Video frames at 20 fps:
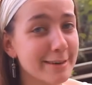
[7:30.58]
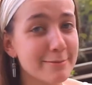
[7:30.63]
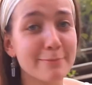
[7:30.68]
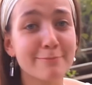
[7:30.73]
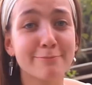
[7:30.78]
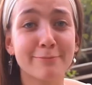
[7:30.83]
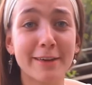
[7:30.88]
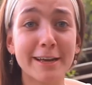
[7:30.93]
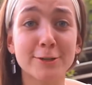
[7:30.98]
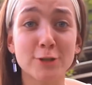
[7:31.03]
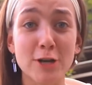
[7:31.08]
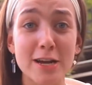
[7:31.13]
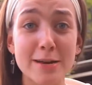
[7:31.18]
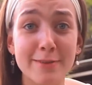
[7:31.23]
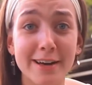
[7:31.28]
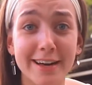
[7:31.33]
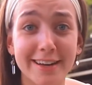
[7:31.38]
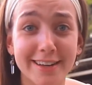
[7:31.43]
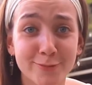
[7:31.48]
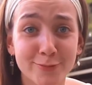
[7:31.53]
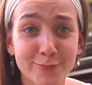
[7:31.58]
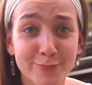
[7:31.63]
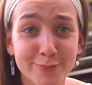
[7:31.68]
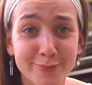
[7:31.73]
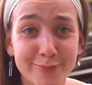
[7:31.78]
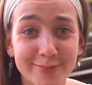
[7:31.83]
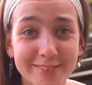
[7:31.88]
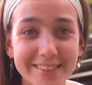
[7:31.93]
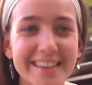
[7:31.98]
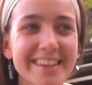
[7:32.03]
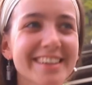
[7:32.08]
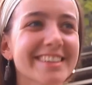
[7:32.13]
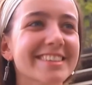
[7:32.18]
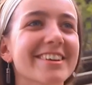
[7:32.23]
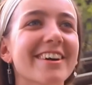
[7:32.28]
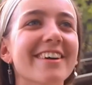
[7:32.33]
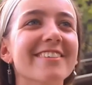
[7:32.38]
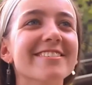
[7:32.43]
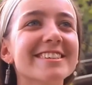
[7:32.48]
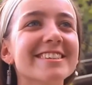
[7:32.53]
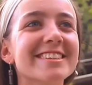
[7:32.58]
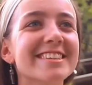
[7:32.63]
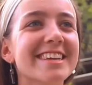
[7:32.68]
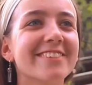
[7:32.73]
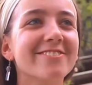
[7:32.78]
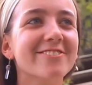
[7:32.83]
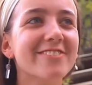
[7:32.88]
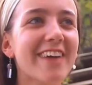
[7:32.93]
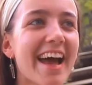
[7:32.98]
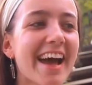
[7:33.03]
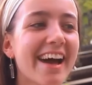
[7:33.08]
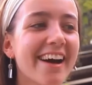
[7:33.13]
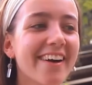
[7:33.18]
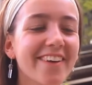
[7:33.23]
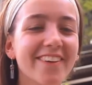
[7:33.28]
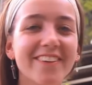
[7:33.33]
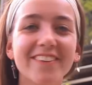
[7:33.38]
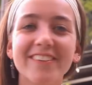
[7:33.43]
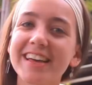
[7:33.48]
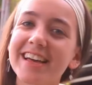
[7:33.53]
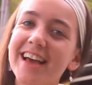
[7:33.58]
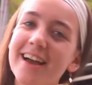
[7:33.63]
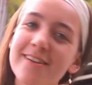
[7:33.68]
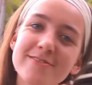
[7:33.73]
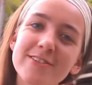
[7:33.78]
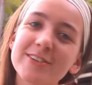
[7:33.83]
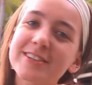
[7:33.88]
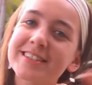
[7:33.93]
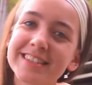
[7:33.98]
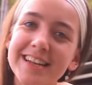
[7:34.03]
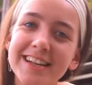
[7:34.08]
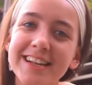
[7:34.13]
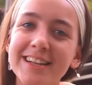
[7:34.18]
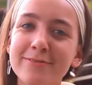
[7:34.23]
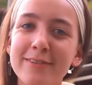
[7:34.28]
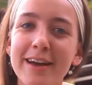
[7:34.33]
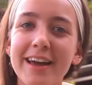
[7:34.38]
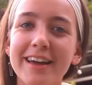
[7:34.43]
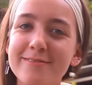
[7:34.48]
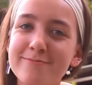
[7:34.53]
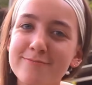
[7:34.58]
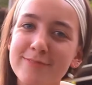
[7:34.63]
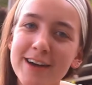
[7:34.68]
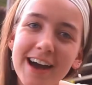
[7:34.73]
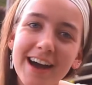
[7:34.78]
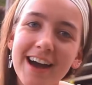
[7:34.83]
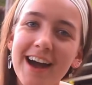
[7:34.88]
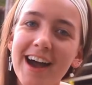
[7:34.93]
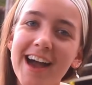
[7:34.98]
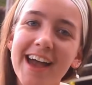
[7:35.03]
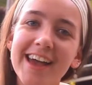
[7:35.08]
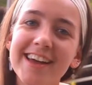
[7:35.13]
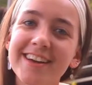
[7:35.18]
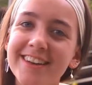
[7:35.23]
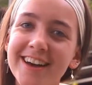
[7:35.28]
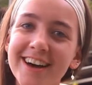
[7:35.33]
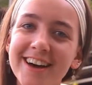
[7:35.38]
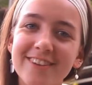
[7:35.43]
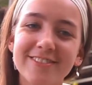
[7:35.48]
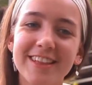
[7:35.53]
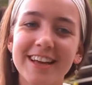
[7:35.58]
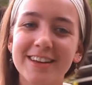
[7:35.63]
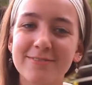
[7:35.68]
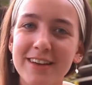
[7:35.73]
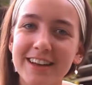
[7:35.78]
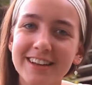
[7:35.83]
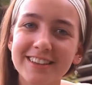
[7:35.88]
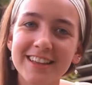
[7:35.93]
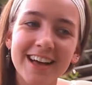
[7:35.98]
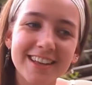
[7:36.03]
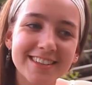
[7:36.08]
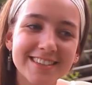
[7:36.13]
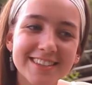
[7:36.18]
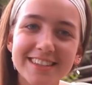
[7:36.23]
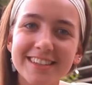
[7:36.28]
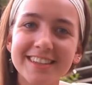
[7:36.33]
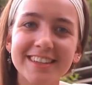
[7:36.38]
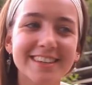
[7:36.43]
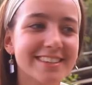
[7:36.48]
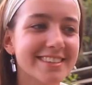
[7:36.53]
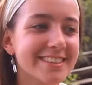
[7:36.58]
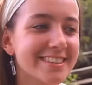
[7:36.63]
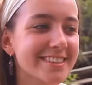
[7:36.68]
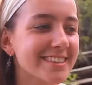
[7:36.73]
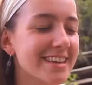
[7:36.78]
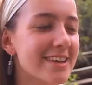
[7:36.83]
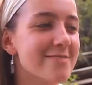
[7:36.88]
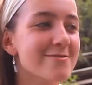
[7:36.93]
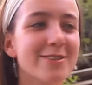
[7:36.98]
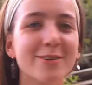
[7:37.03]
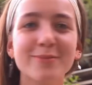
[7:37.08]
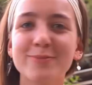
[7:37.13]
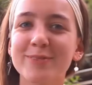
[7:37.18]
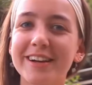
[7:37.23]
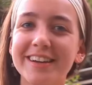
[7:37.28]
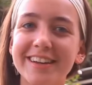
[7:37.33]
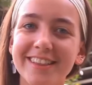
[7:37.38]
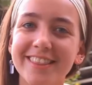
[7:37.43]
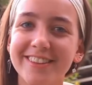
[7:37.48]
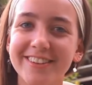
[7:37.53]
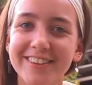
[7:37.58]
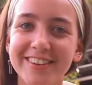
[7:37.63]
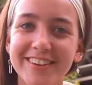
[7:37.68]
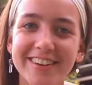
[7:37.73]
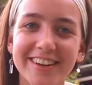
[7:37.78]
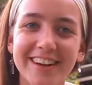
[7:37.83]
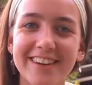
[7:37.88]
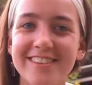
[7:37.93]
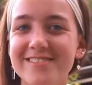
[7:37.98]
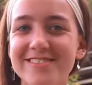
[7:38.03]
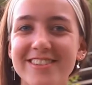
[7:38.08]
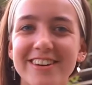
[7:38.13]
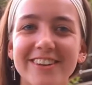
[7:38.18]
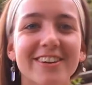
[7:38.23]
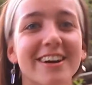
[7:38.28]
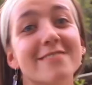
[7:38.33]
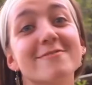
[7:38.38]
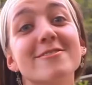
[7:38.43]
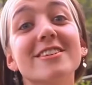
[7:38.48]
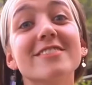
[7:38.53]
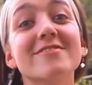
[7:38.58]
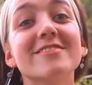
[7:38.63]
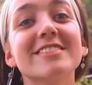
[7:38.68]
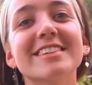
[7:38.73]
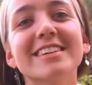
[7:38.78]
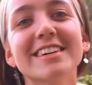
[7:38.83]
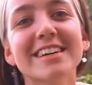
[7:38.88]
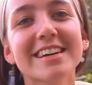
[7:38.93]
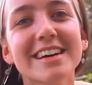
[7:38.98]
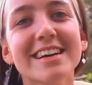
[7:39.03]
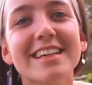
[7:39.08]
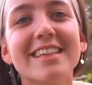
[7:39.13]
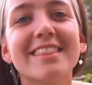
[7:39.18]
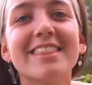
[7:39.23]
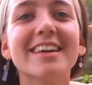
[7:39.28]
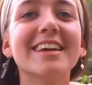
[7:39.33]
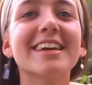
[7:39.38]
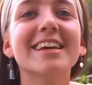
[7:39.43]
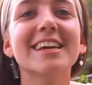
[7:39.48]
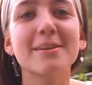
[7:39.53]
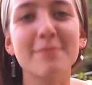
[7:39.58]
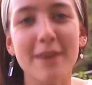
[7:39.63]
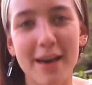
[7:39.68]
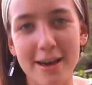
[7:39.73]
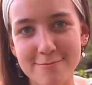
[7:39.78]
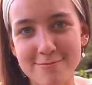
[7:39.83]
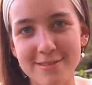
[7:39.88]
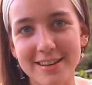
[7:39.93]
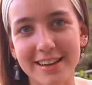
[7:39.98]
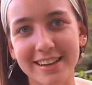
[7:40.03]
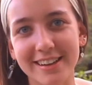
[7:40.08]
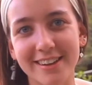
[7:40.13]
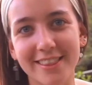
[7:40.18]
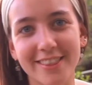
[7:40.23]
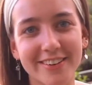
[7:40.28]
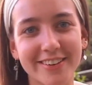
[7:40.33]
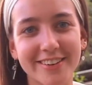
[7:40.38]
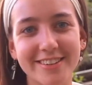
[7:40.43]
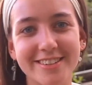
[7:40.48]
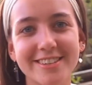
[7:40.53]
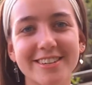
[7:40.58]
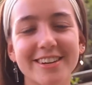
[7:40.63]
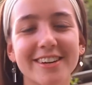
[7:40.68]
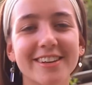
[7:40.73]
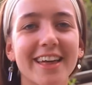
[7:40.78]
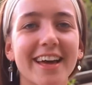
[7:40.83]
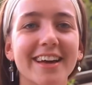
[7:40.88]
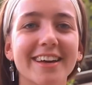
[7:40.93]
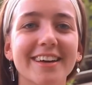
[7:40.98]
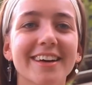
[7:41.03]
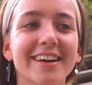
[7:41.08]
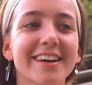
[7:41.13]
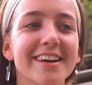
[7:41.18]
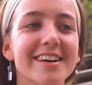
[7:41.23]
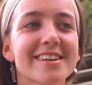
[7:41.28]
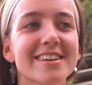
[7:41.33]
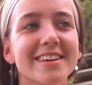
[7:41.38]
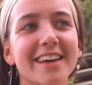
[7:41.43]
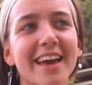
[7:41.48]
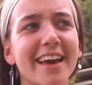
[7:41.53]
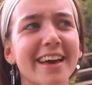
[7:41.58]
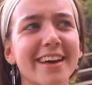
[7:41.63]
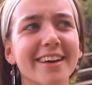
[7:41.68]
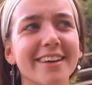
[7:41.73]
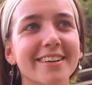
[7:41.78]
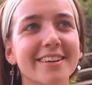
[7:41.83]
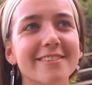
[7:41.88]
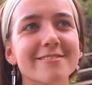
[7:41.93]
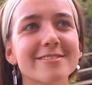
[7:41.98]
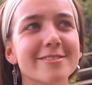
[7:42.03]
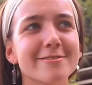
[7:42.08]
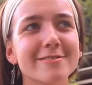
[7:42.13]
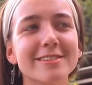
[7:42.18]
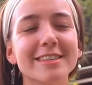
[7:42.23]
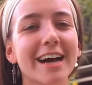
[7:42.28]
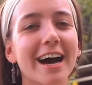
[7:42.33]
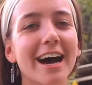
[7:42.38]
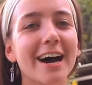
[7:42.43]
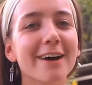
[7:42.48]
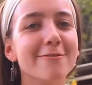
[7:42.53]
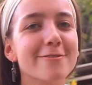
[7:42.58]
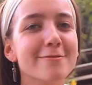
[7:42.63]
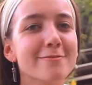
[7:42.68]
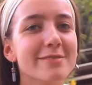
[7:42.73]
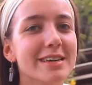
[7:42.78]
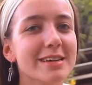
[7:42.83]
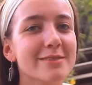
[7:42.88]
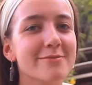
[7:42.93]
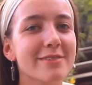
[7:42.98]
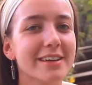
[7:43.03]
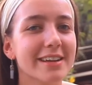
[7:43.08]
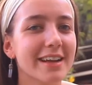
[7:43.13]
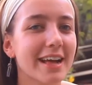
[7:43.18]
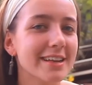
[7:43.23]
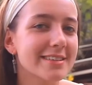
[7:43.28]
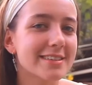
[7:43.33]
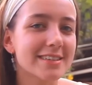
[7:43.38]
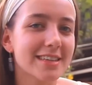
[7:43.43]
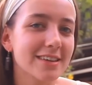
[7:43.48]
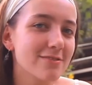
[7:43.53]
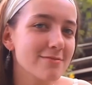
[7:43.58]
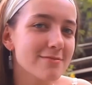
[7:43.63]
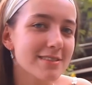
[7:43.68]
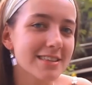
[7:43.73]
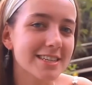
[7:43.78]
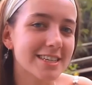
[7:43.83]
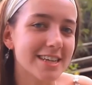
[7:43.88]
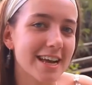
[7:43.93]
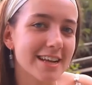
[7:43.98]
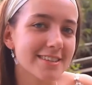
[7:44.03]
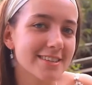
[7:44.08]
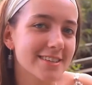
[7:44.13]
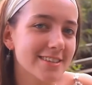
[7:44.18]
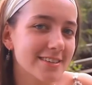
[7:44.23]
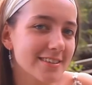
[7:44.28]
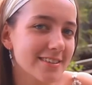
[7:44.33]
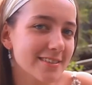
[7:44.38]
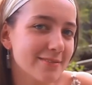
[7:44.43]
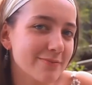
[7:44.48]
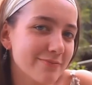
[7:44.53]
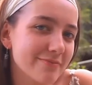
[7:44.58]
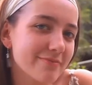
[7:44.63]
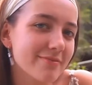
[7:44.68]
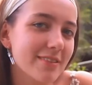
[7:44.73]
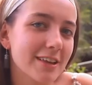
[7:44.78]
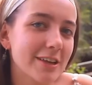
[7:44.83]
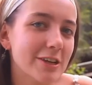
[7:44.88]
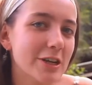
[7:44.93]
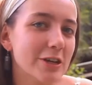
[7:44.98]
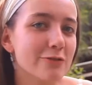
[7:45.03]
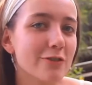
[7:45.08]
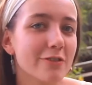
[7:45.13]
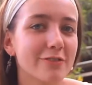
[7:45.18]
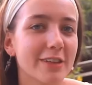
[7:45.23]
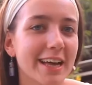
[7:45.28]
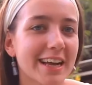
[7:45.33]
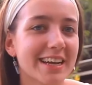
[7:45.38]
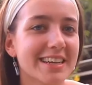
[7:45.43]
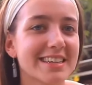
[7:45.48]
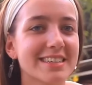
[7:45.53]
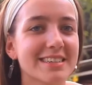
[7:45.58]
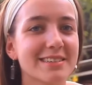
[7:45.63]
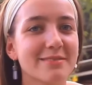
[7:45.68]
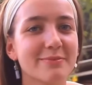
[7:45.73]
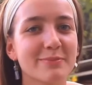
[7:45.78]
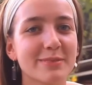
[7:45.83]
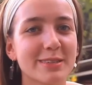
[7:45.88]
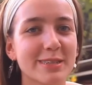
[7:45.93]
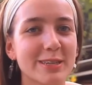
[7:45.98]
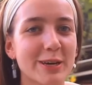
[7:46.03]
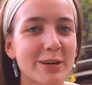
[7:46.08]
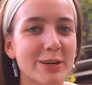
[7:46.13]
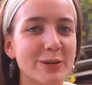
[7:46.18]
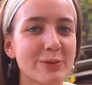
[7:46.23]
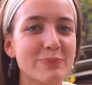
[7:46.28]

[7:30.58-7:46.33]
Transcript: big dreamer. So I was just like, wow, I'm not setting my bar high enough. Like, my glass ceiling is just, I'm not breaking through. I'm not even thinking about breaking through. So like, yeah, it was really hard for me, but it's given me the chance to, you know, reflect. So,